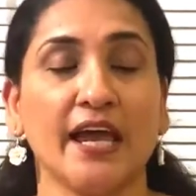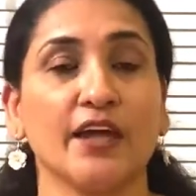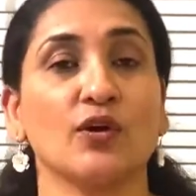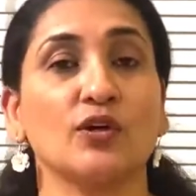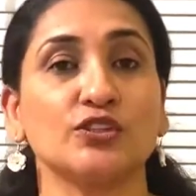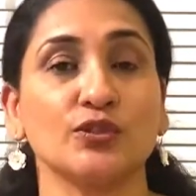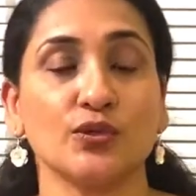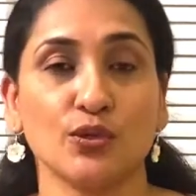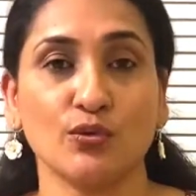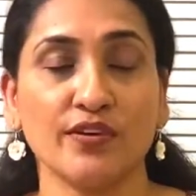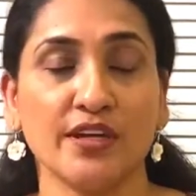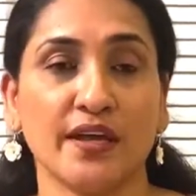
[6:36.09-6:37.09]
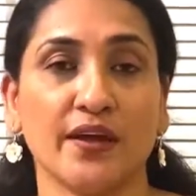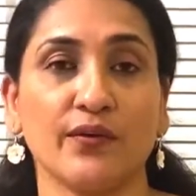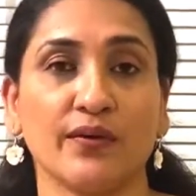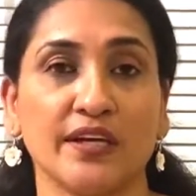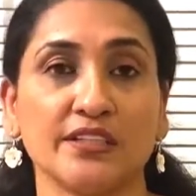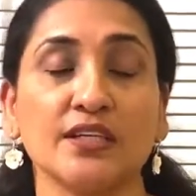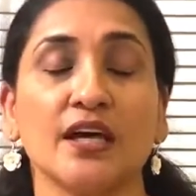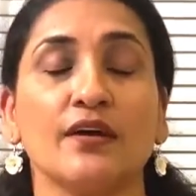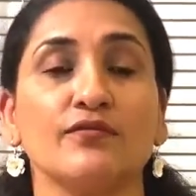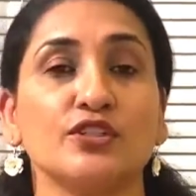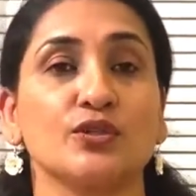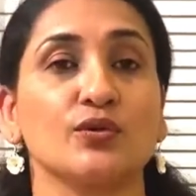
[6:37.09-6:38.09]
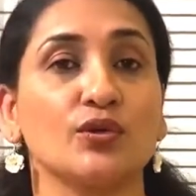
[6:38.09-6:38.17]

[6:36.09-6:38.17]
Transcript: and also UVA rays which